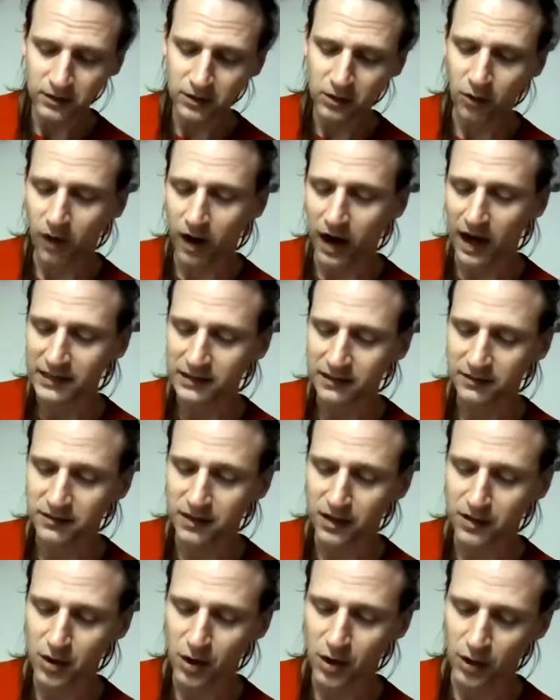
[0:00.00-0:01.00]
cried
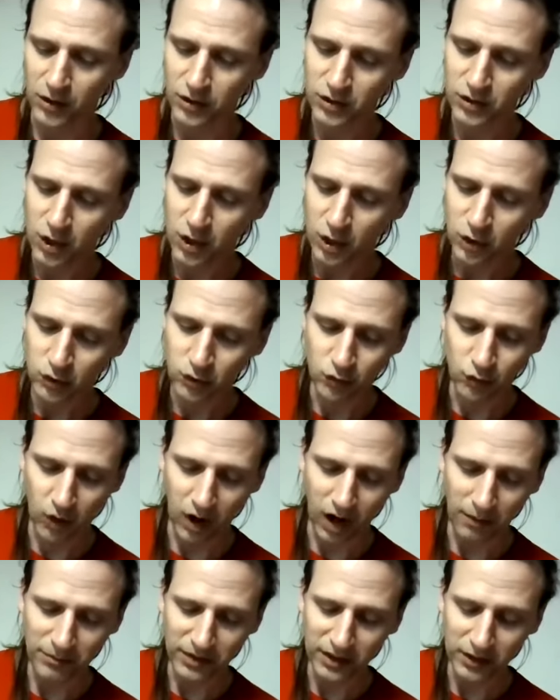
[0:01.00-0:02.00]
the nurse,
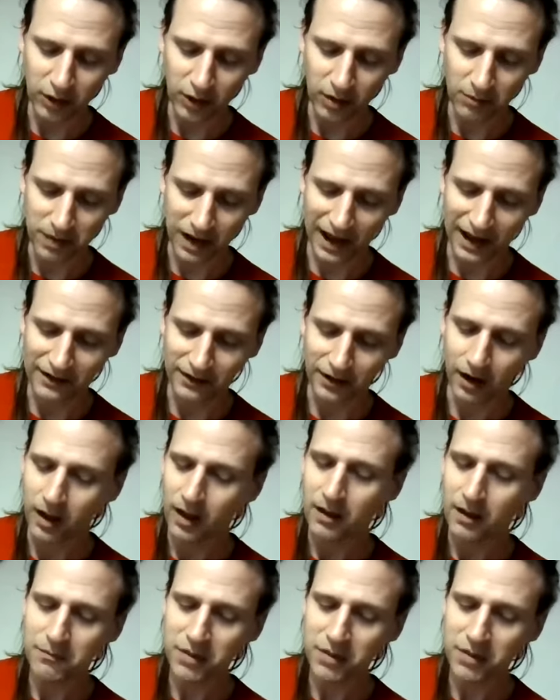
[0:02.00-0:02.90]
dropping her banner.